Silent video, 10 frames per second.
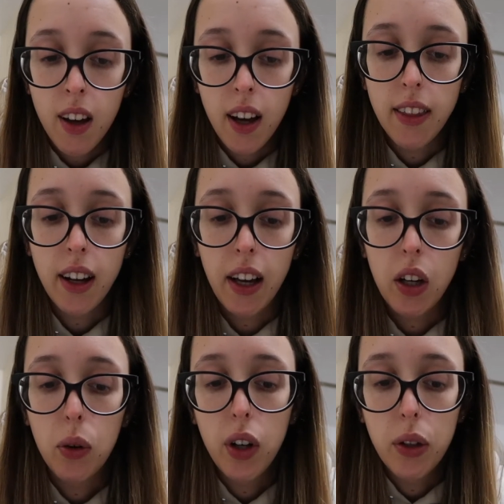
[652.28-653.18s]
and then I
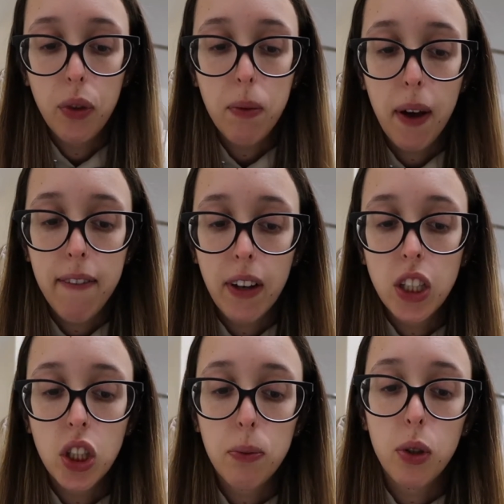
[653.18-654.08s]
go in with my
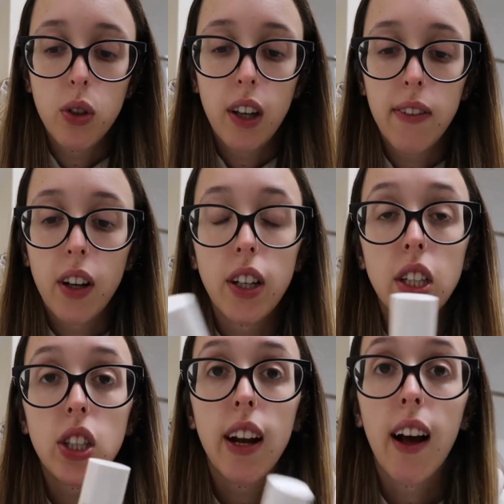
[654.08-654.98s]
Fenty Beauty foundation.